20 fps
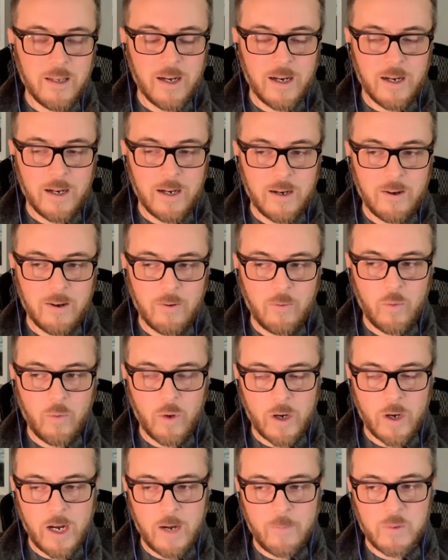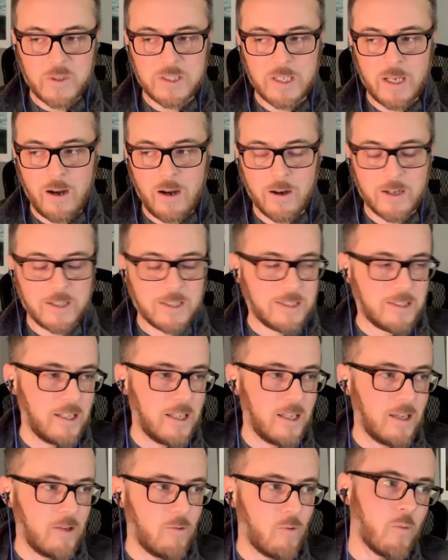uh, one hundred percent
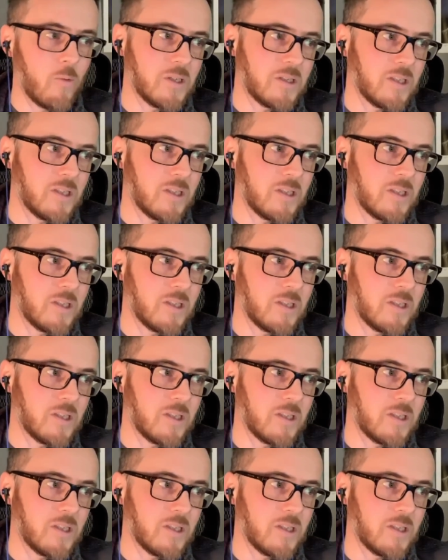honesty,